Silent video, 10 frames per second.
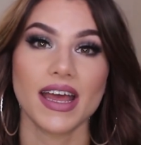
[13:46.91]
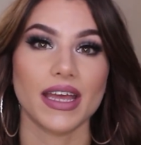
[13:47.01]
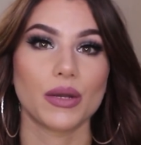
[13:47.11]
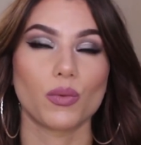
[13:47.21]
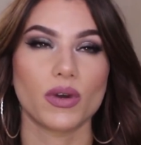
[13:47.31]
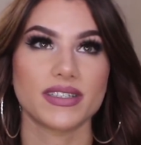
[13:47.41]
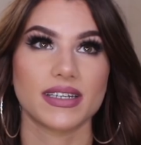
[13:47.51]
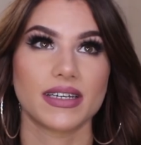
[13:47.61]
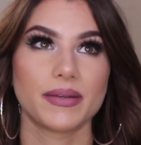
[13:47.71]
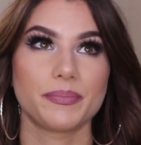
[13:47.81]
It
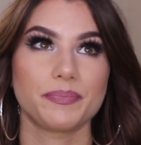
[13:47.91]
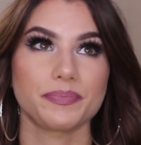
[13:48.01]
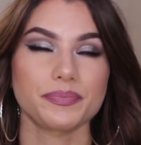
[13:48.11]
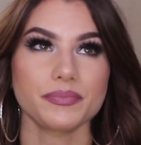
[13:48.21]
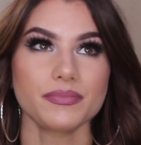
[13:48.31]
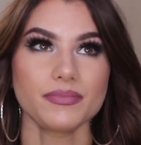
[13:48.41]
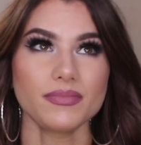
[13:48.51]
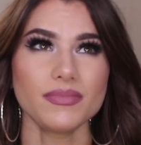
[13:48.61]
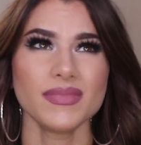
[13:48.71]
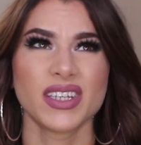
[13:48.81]
wasn't
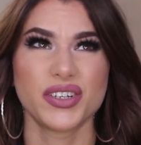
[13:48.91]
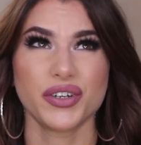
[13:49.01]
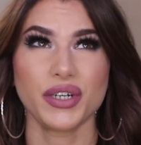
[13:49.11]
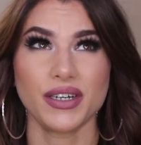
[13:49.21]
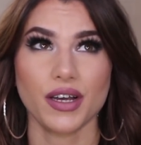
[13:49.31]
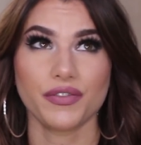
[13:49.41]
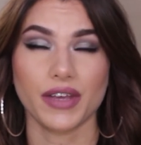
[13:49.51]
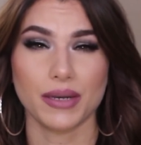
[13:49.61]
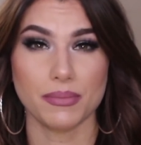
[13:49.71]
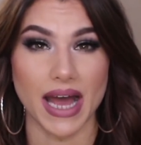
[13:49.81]
good enough
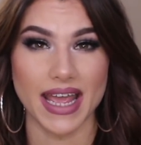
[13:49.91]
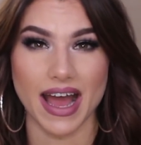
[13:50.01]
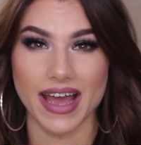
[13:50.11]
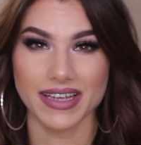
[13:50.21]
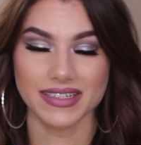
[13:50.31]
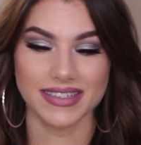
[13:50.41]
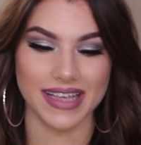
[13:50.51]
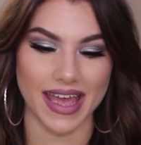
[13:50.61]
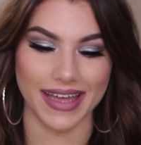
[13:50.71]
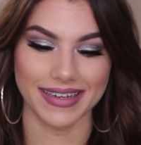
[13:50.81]
in my eyes
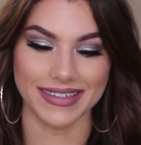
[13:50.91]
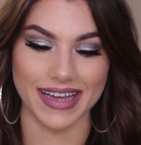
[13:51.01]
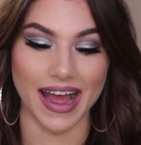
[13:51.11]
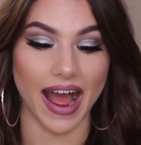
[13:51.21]
and